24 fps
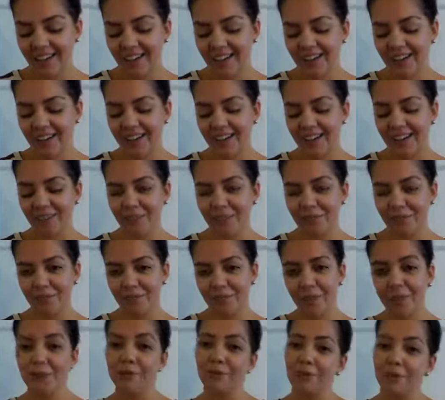
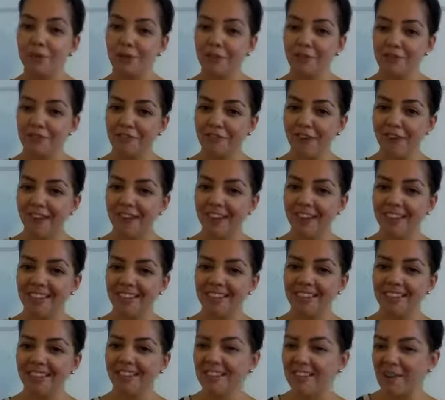And I hope you can
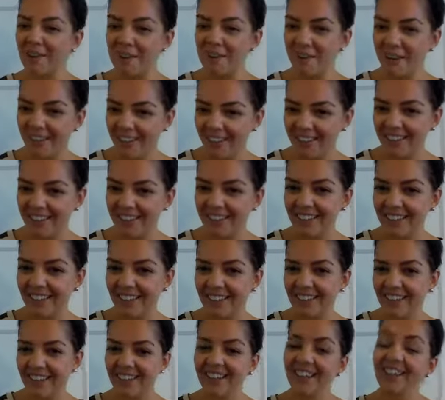find a little bit of good
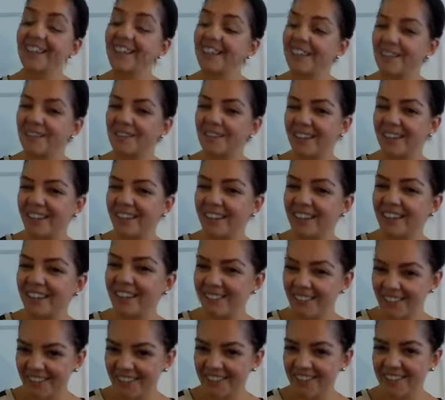day, a little bit of good
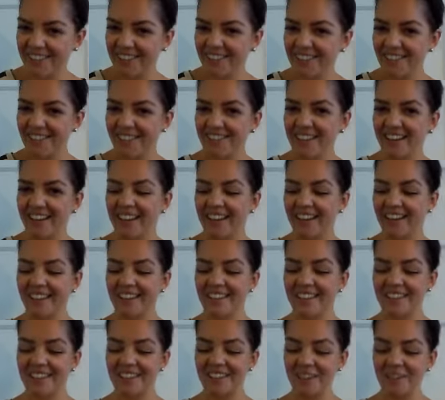in the rest of your
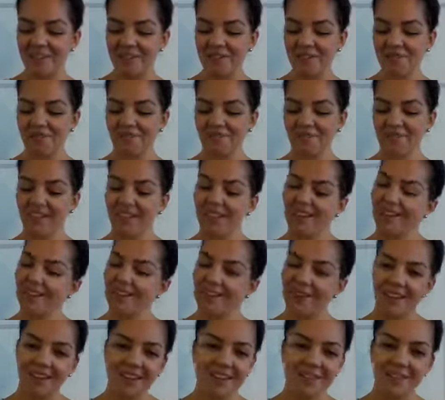day. So thank
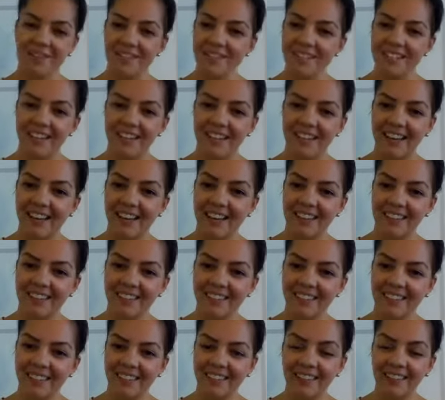you guys once
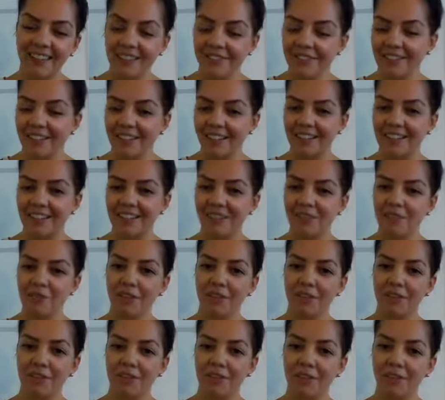again. I love connecting
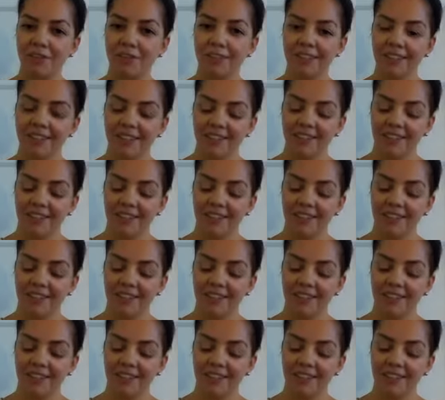with you.